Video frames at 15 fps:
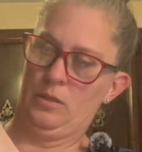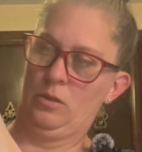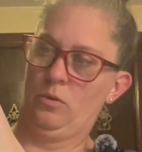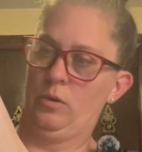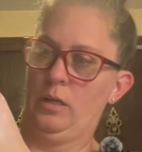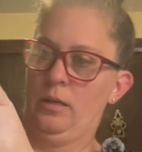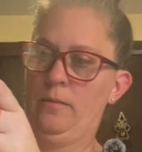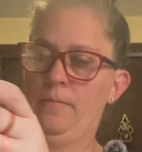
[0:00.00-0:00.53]

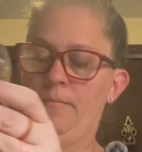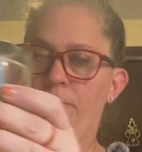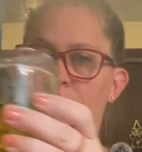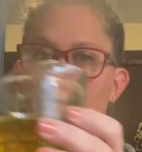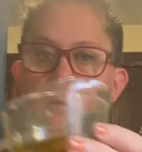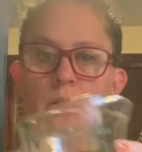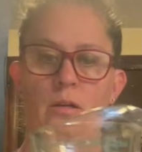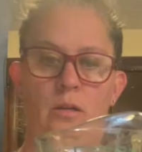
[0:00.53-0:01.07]
Okay.
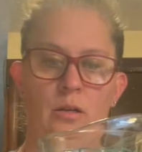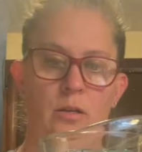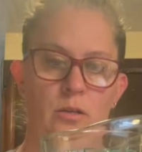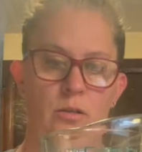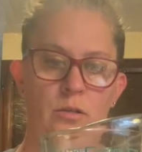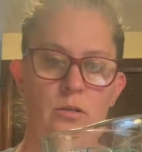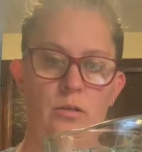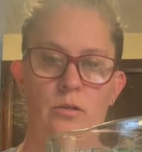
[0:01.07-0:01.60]

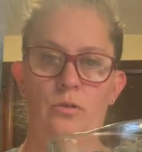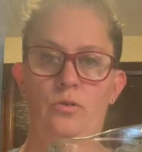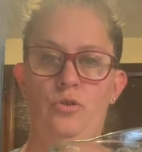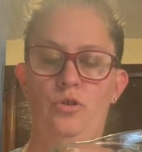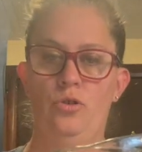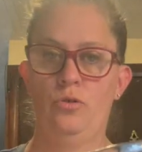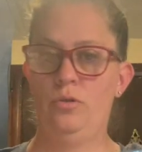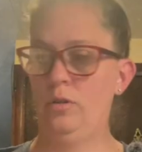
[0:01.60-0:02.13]

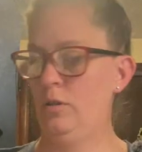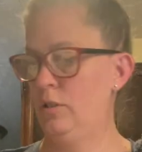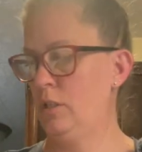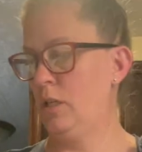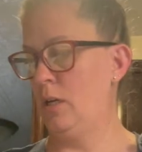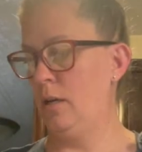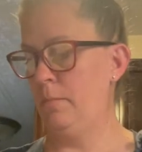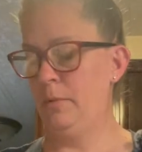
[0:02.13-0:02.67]
2/3 a
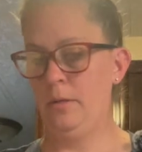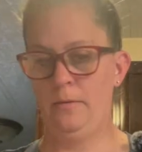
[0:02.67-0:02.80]
cup